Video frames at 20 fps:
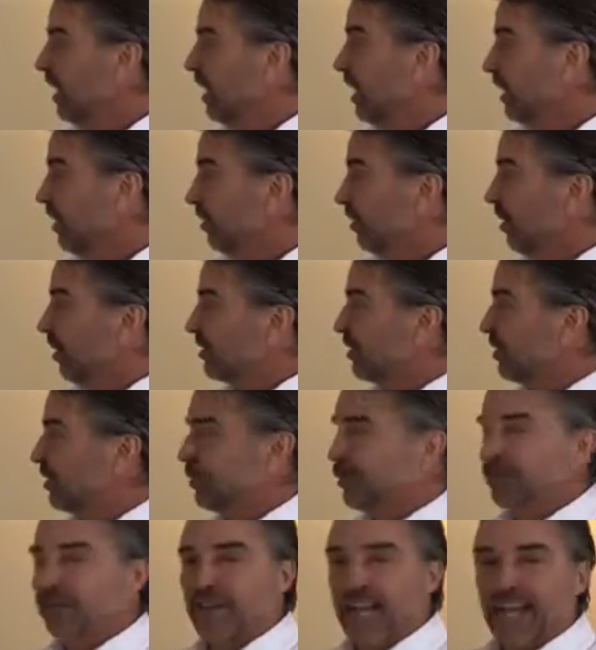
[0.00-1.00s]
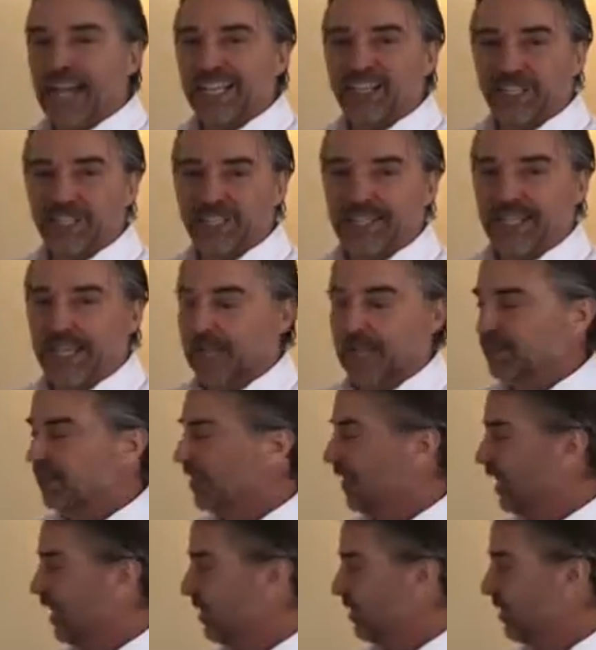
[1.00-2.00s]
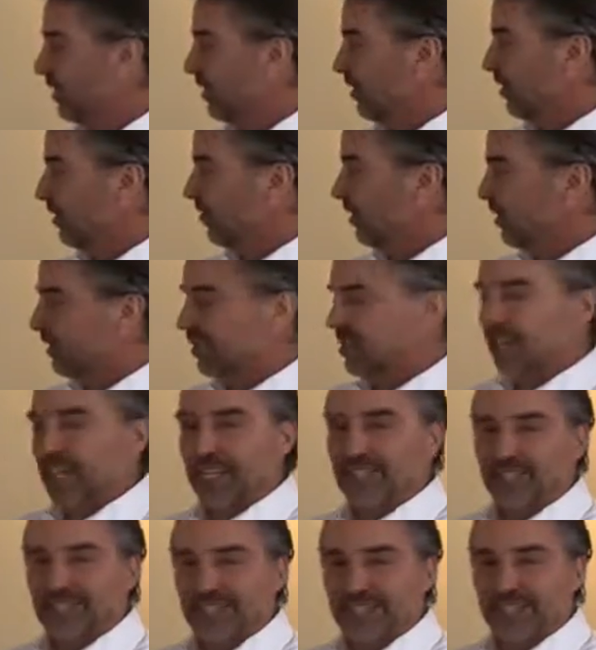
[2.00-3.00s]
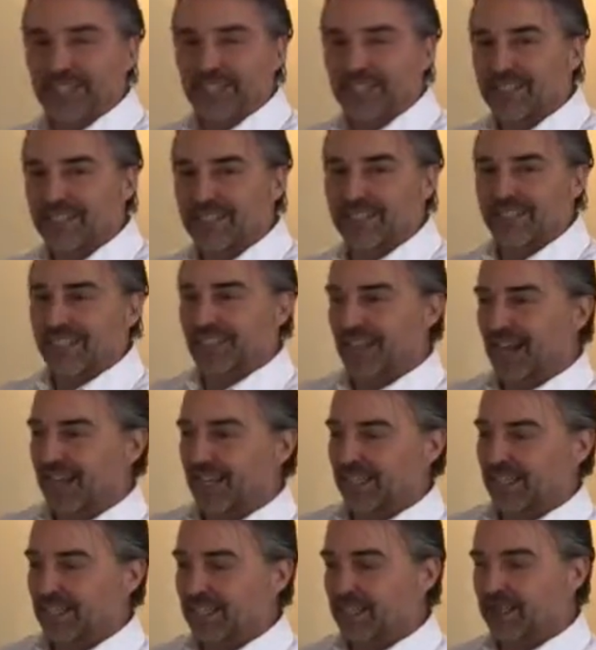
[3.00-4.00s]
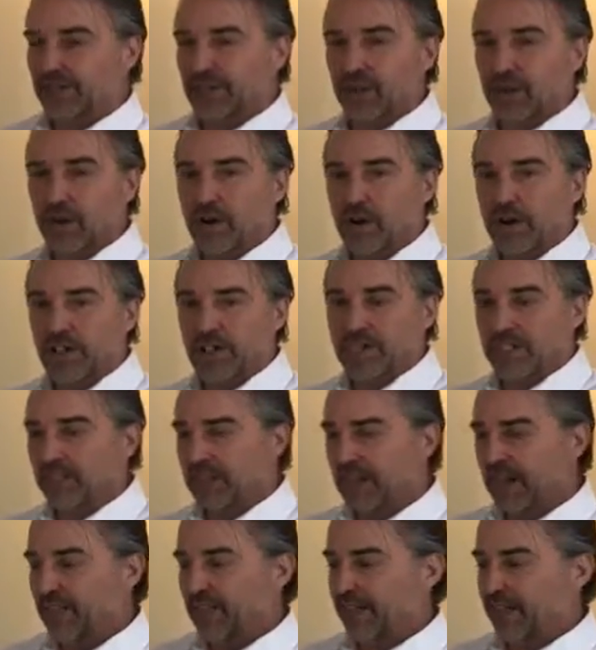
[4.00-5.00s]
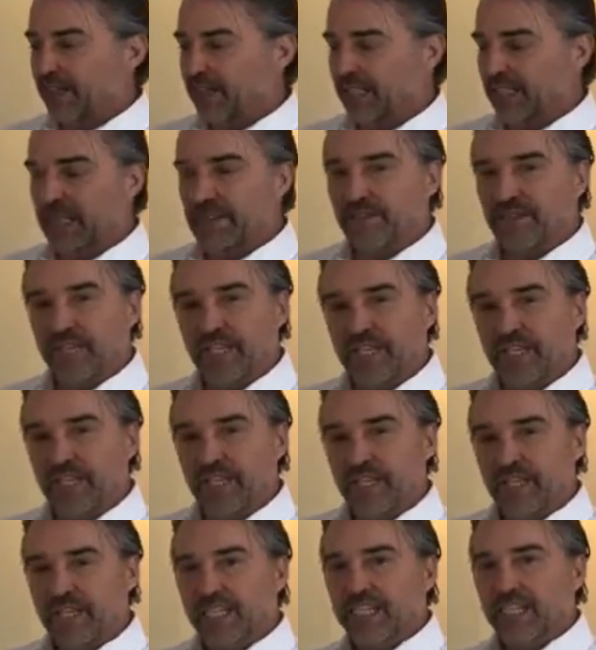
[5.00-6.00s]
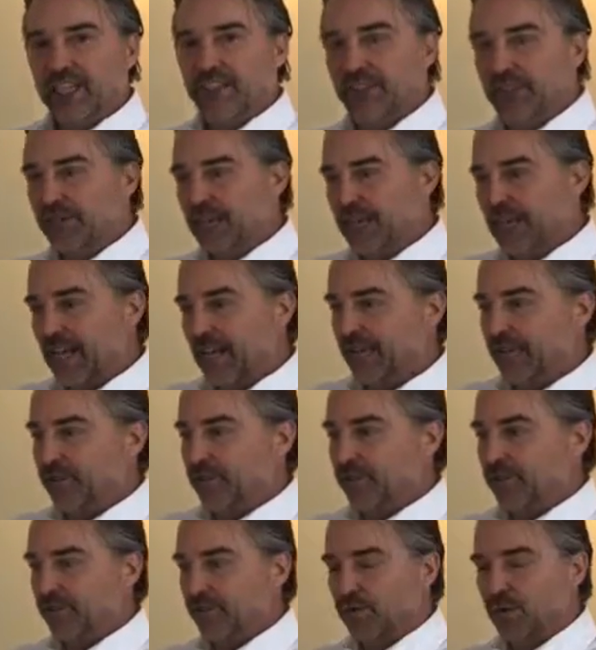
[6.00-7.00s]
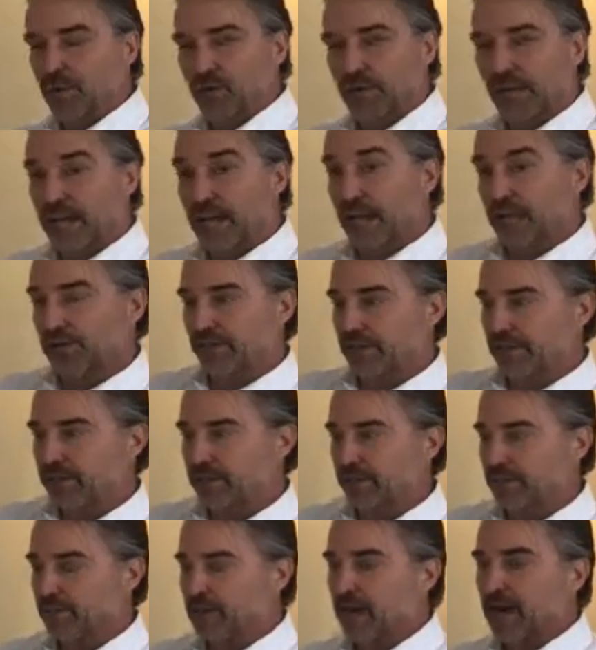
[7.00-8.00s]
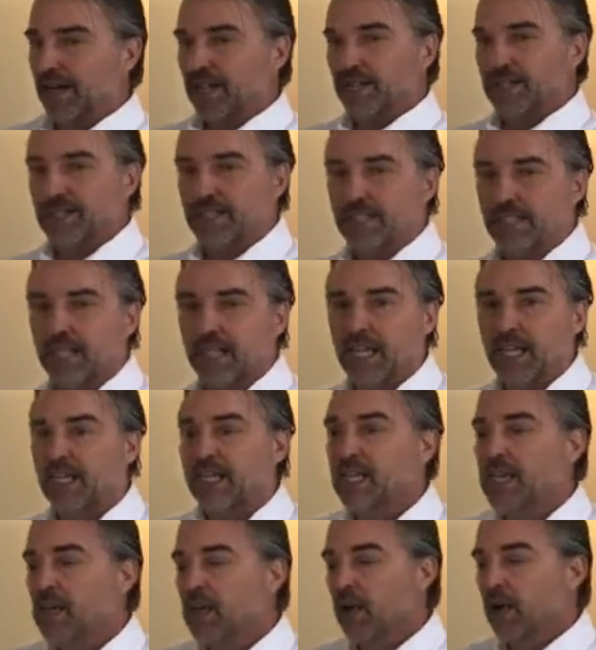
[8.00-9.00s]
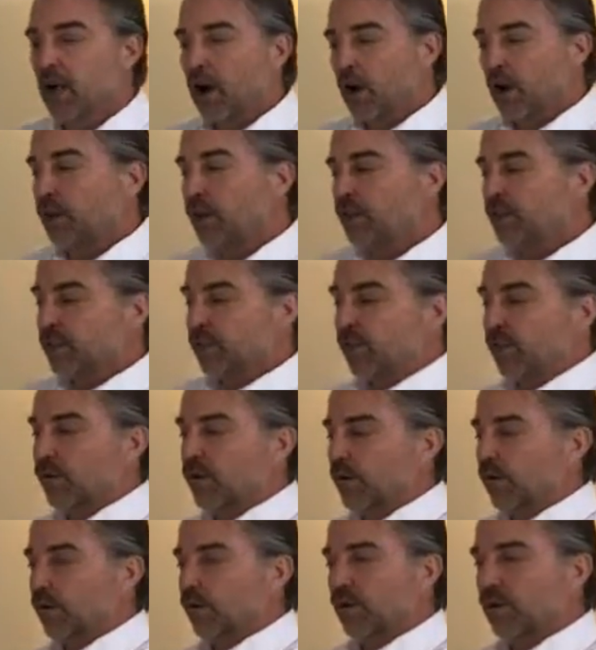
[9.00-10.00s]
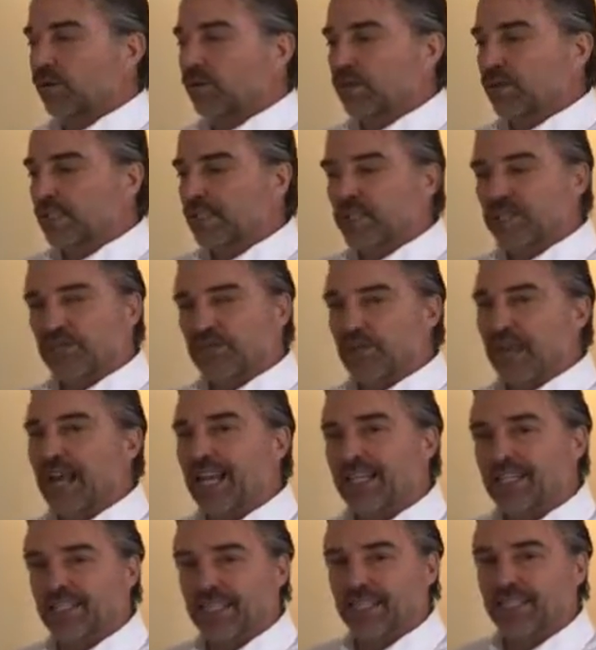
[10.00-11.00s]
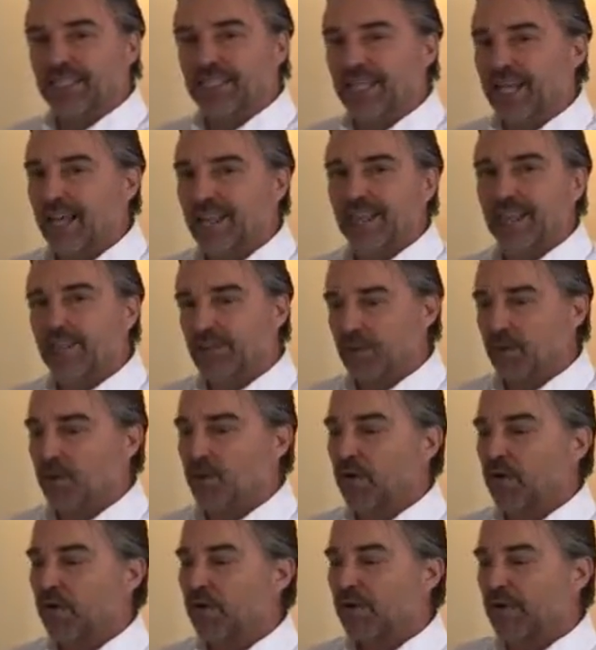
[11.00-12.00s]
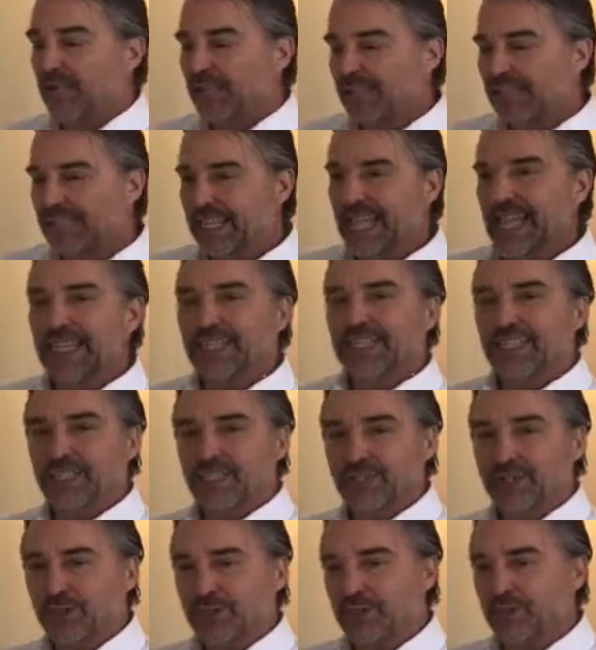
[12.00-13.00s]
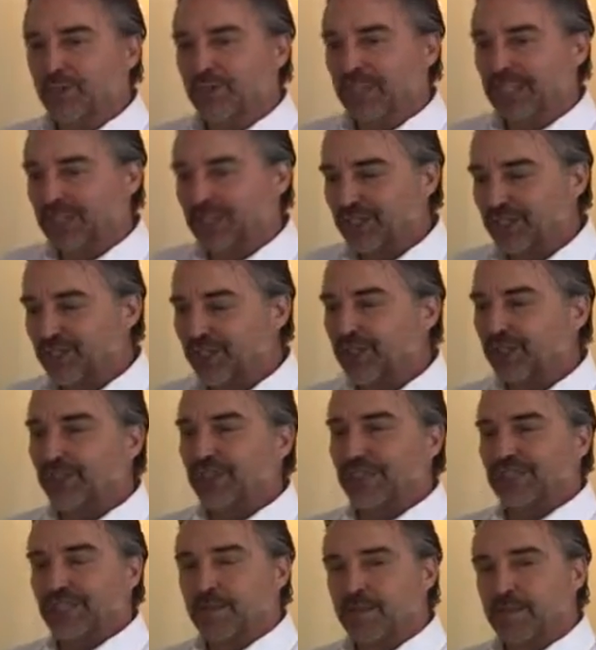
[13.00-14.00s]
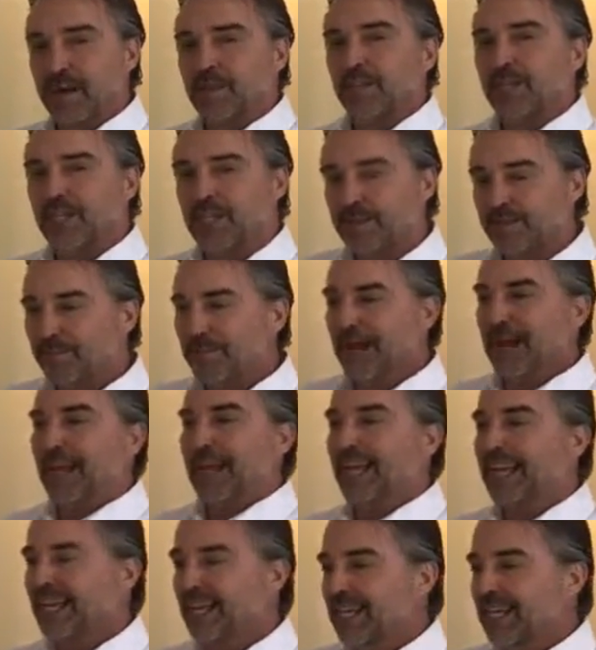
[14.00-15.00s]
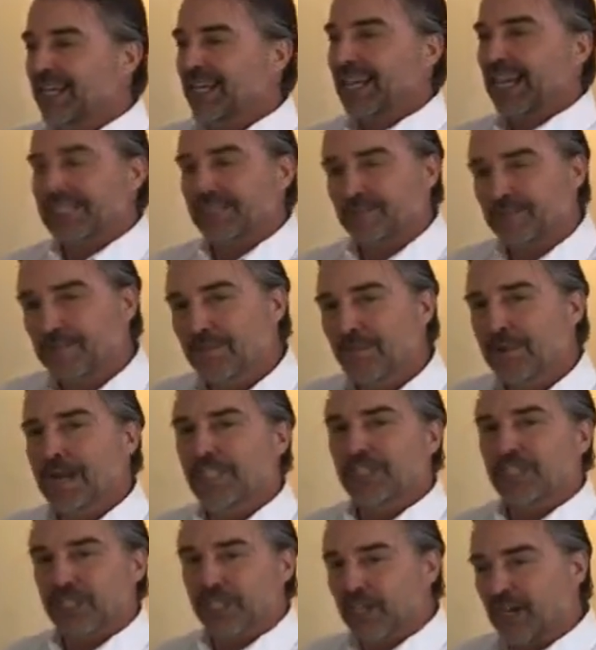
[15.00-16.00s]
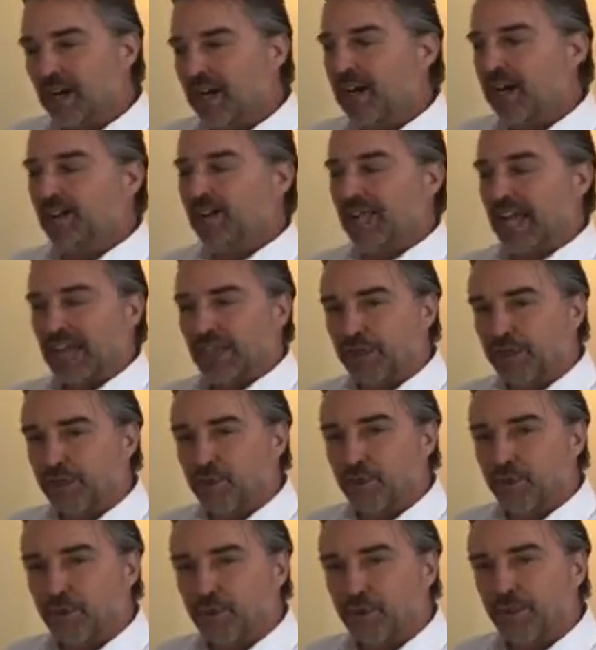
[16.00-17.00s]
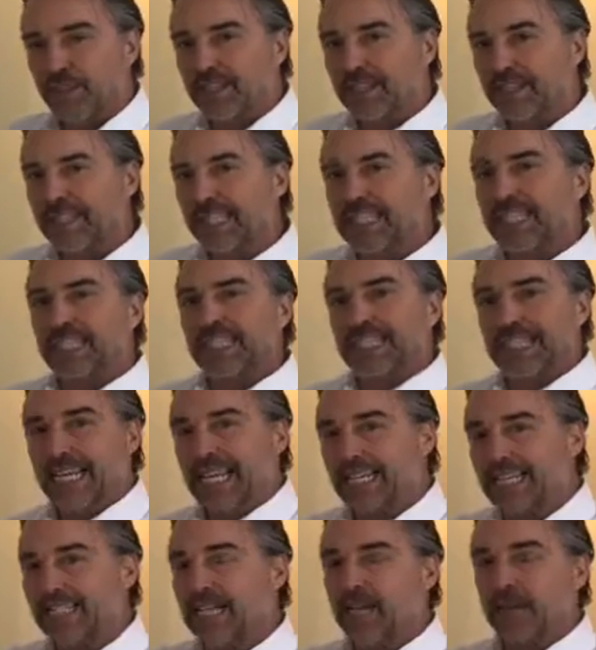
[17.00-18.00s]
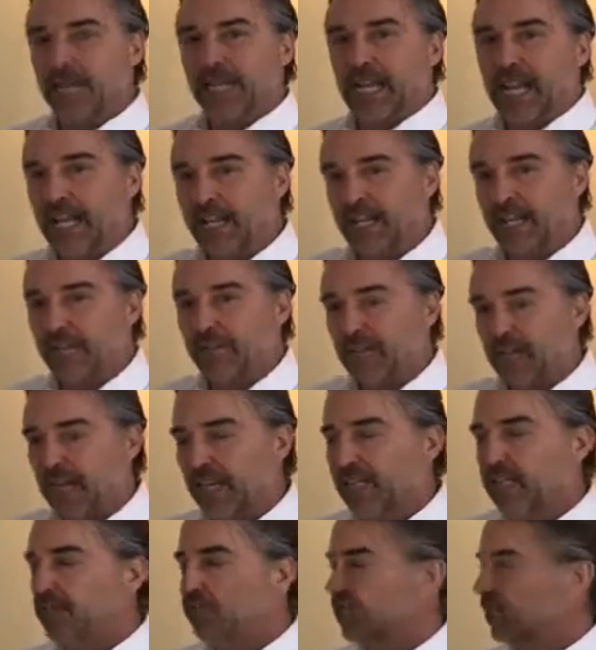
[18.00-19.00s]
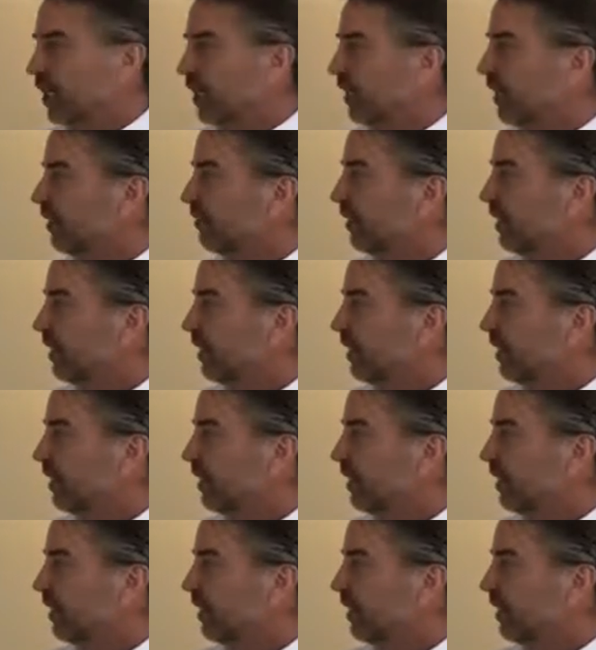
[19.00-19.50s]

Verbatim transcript: Uh, they would also use fashion type styles. You know, you would change the, the styling of cars, and you, every every year you'd have a new rollout of the new models and like. All of these were, were really strategies, nothing more than to ensure that the public could buy as much of that throughput that they could get coming out of their value chain.